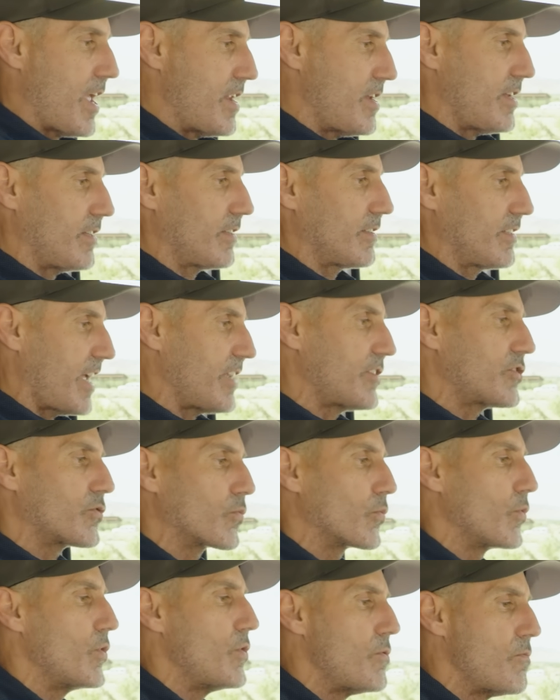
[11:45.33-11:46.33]
and less
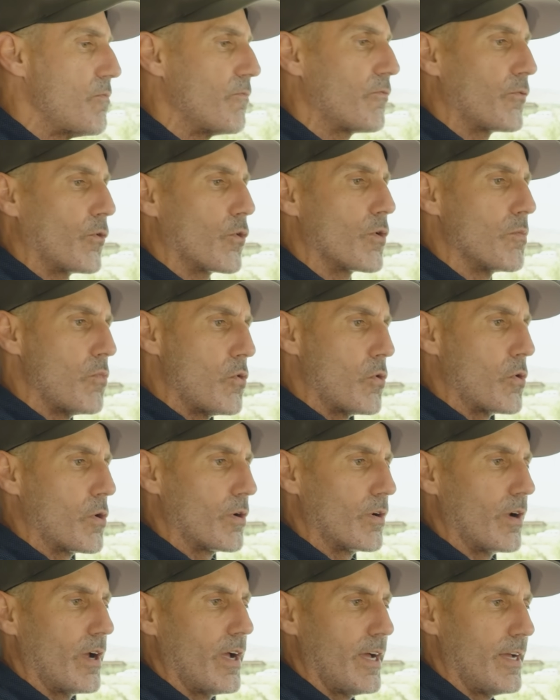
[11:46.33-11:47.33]
room for
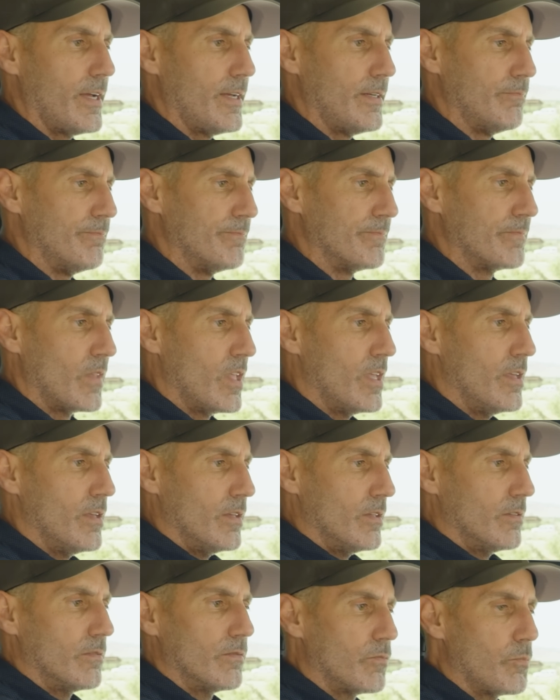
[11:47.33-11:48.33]
more um,
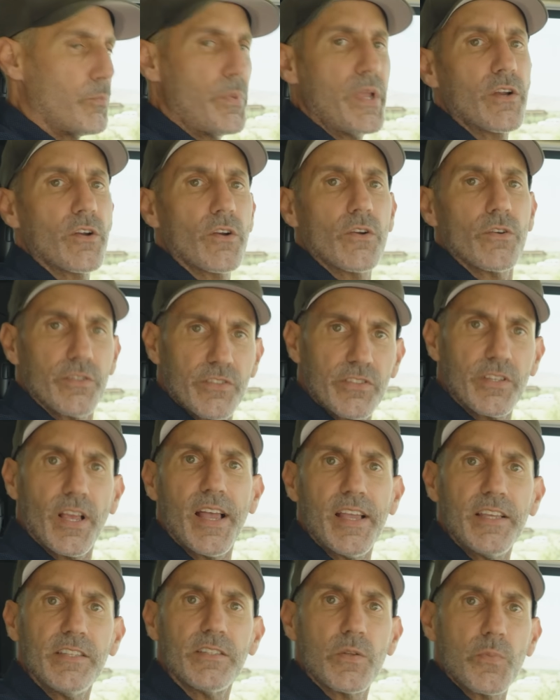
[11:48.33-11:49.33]
bigger
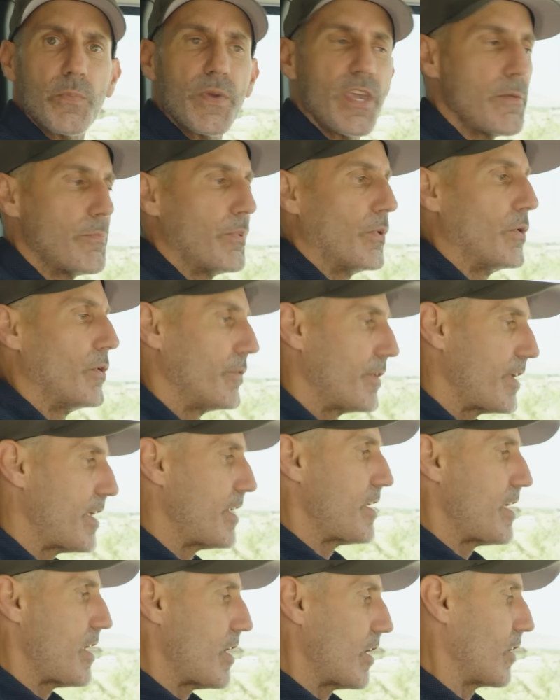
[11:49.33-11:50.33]
sized people
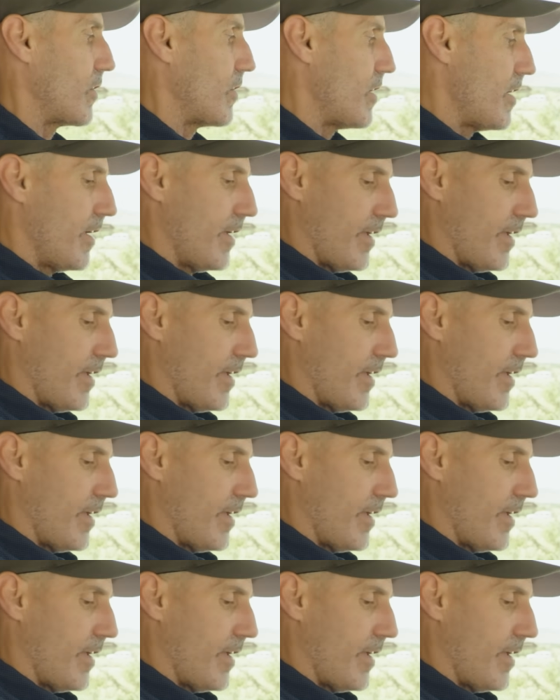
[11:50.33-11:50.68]
in here.